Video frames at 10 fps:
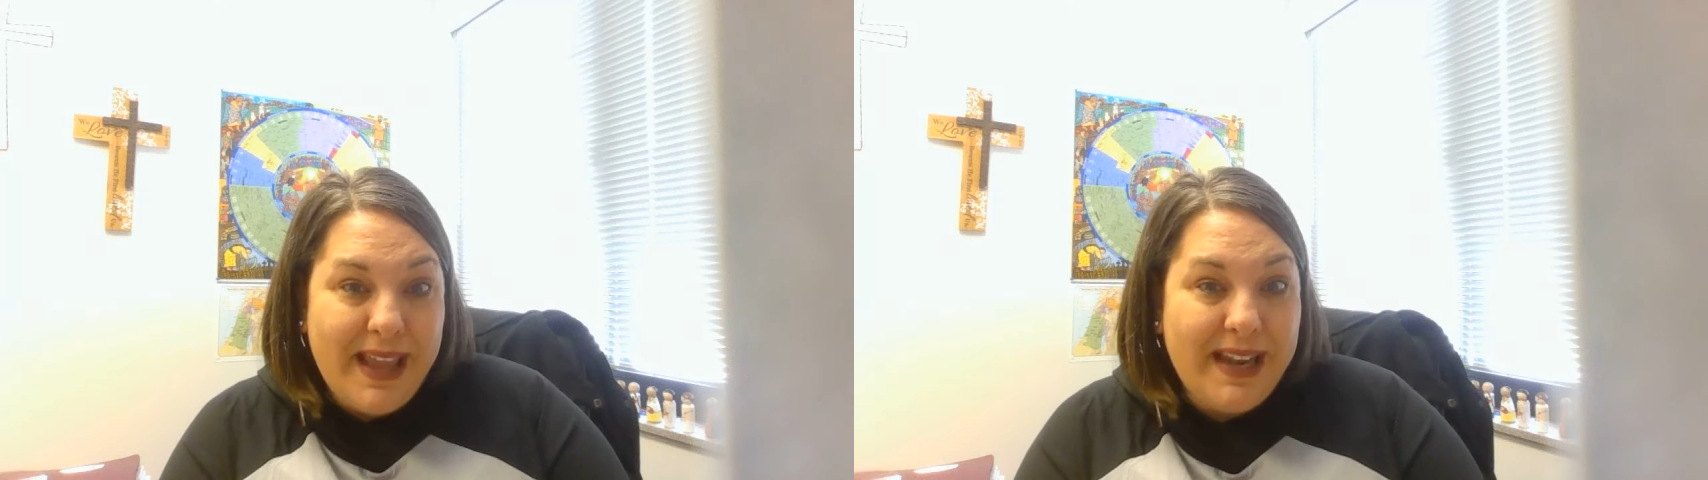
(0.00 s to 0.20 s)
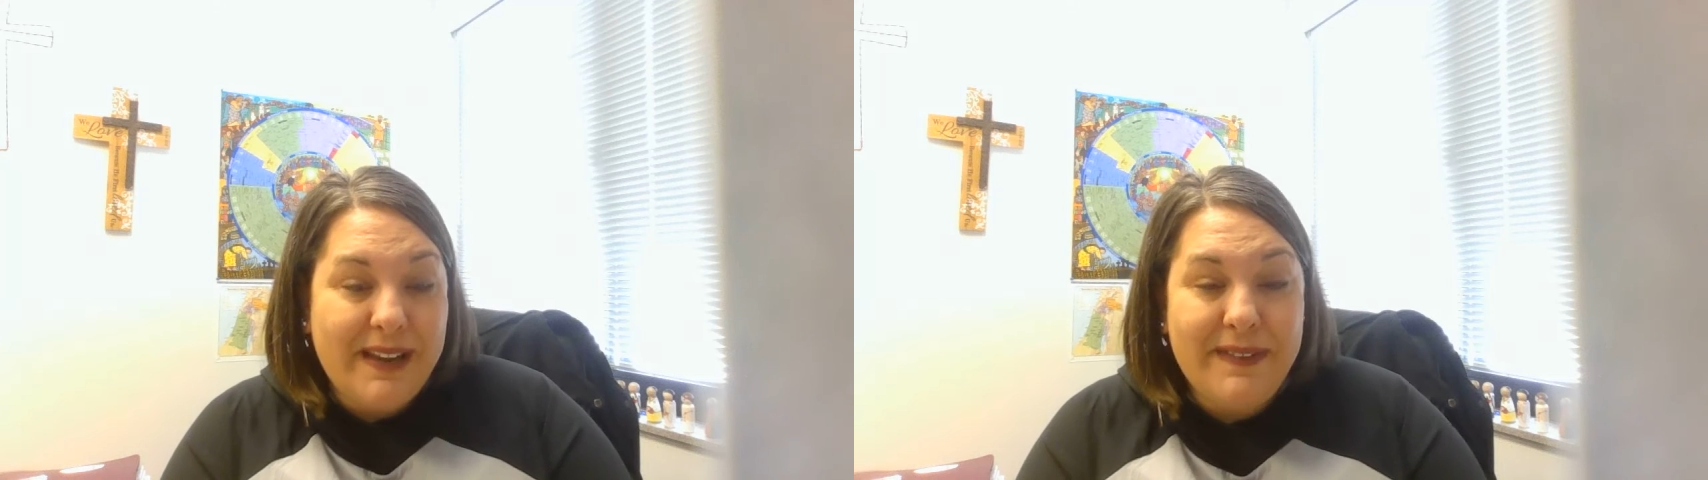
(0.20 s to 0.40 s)

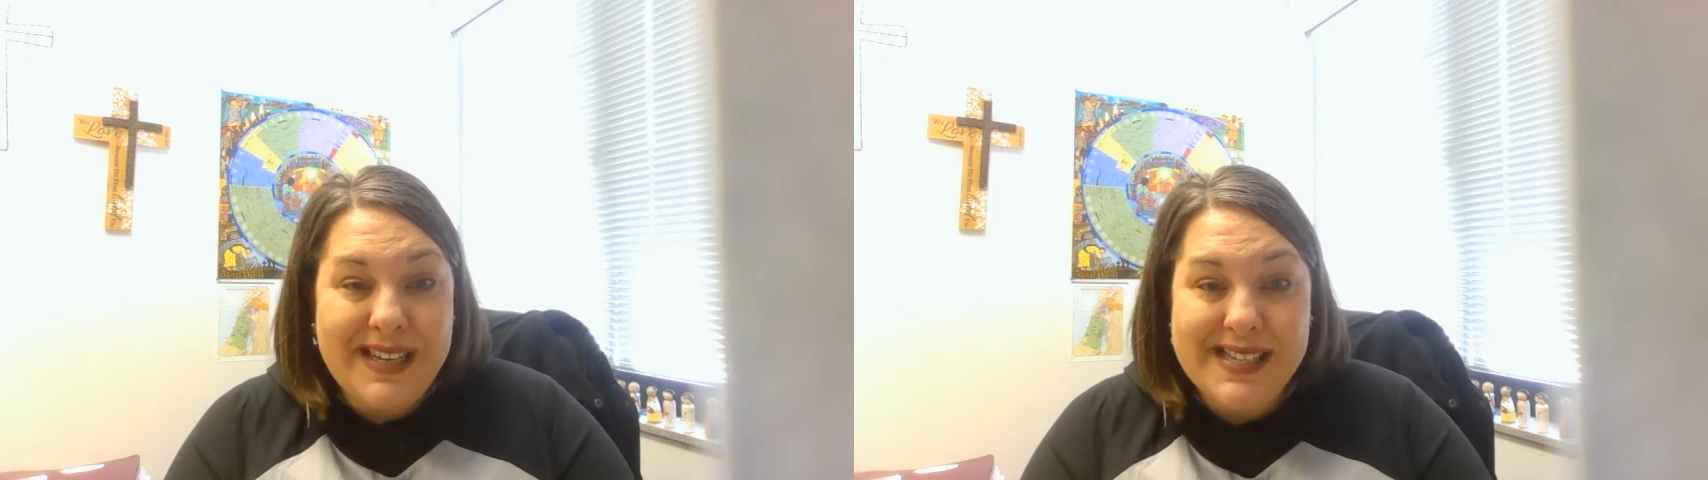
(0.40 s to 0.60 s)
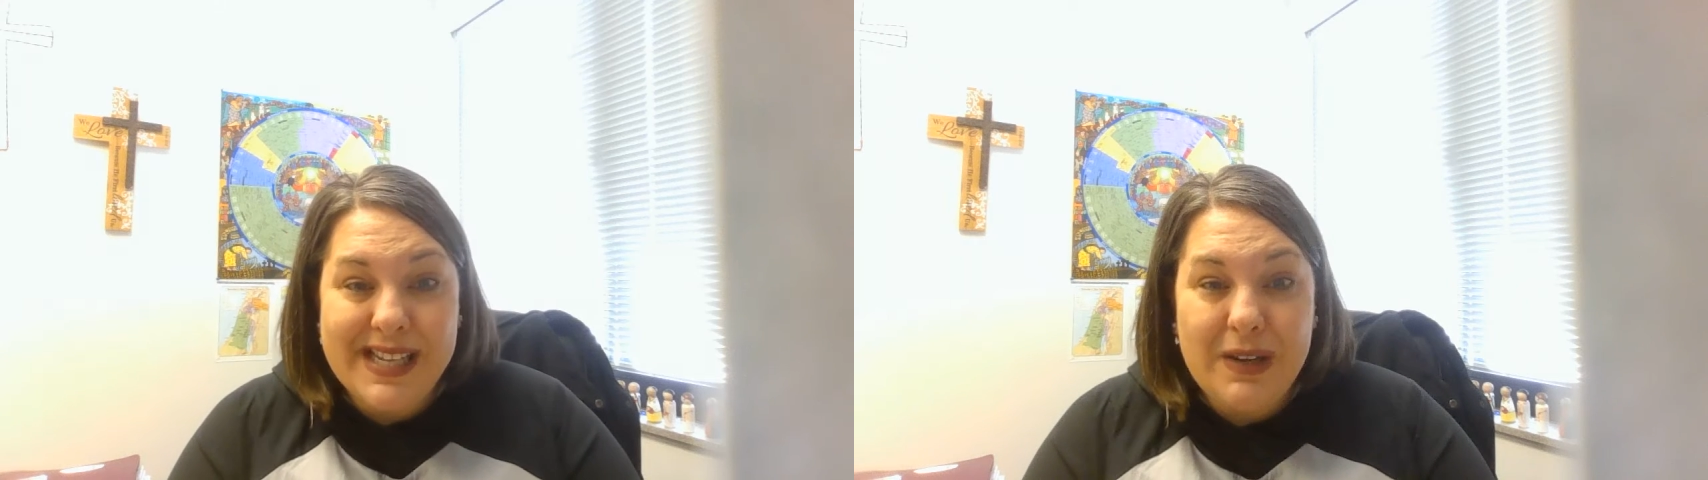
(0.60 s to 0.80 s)
And if he
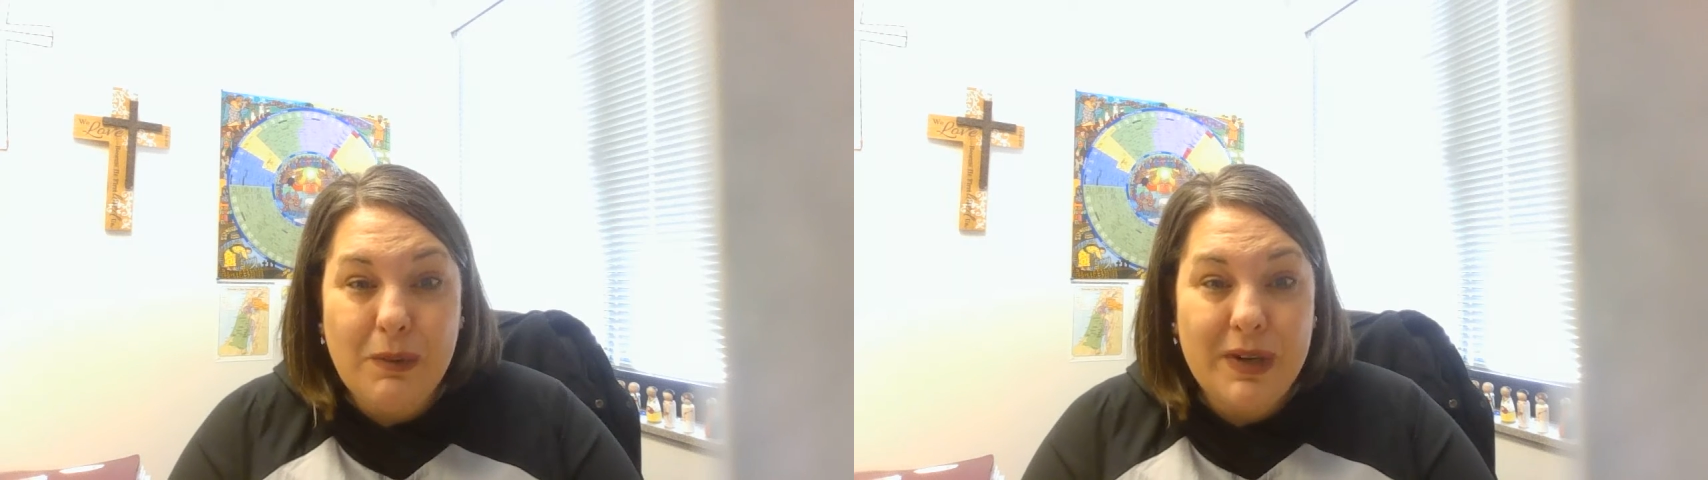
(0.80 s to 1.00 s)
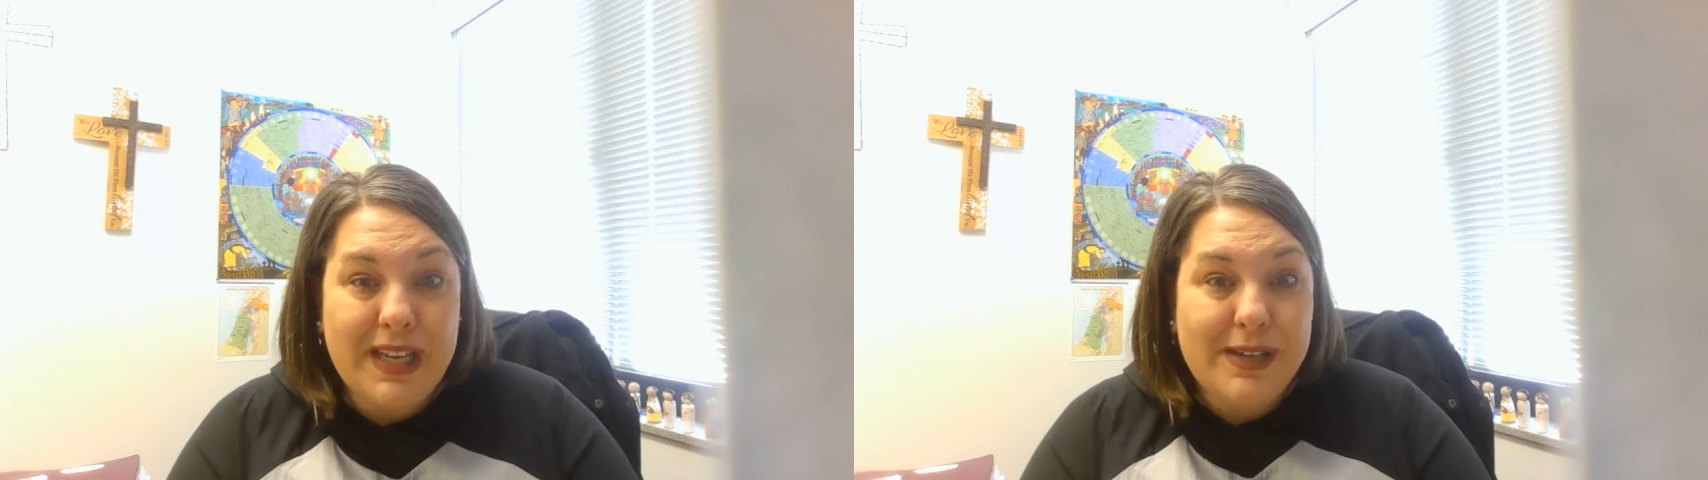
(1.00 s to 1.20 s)
did, would he